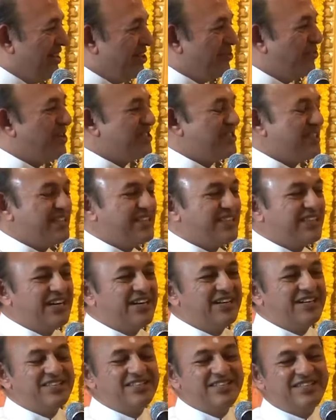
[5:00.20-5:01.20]
it was a
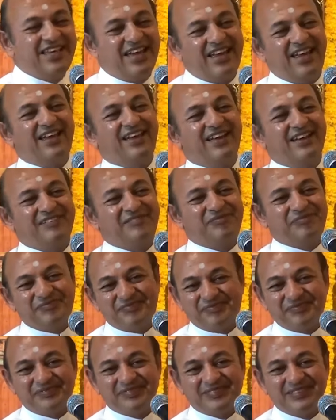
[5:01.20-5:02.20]
Thursday.
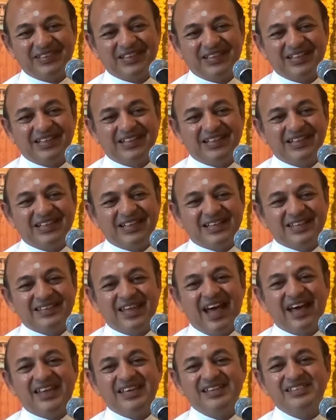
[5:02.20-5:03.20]

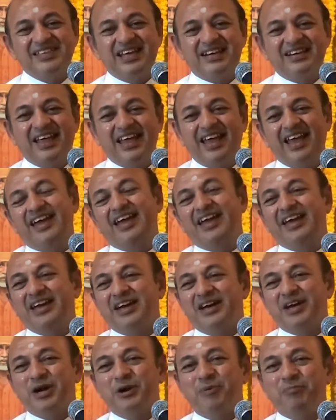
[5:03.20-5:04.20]
That is the
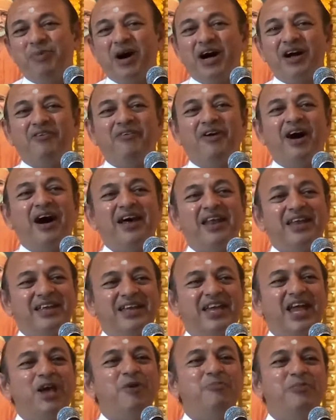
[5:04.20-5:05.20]
day
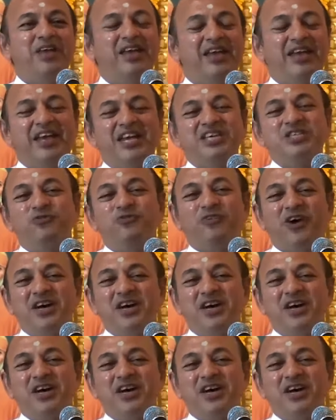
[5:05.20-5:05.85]
Bhagavan gave me his